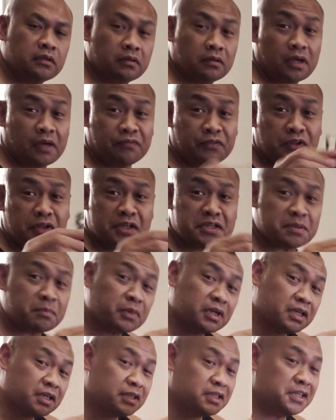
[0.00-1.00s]
after this, I'm
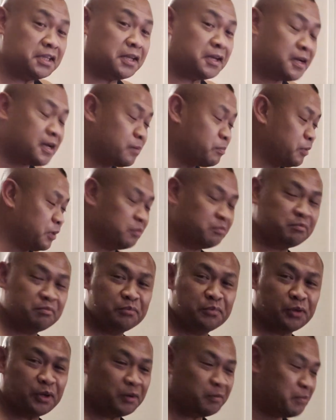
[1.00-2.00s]
gonna clean it up and
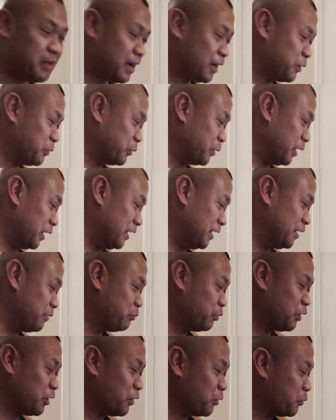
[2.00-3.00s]
put it back away.
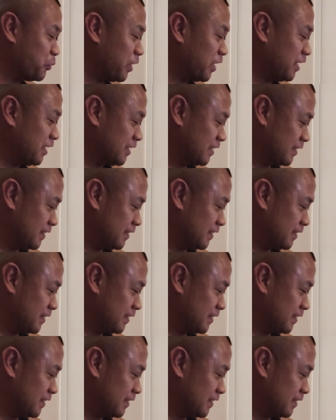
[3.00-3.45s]
Put it away.